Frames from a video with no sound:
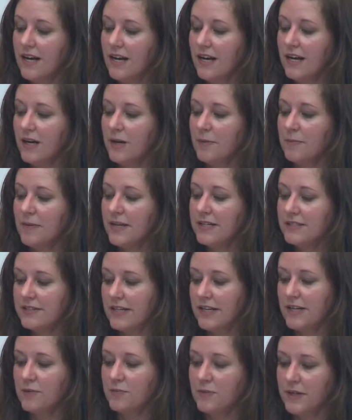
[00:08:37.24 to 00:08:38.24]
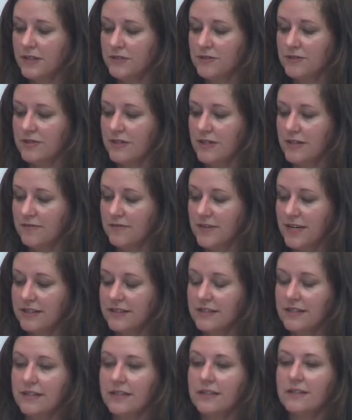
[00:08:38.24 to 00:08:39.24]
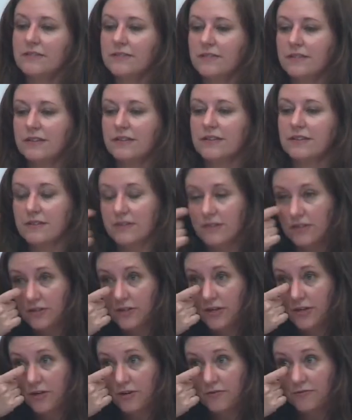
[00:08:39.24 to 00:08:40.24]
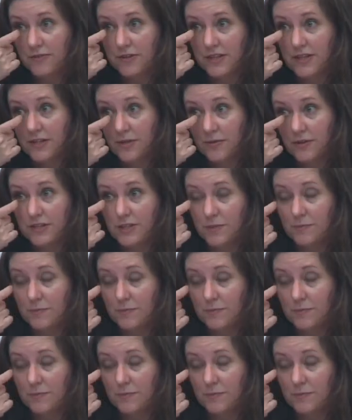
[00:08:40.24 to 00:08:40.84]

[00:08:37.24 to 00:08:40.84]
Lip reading: A second one, you see I've got the logo for the U.S.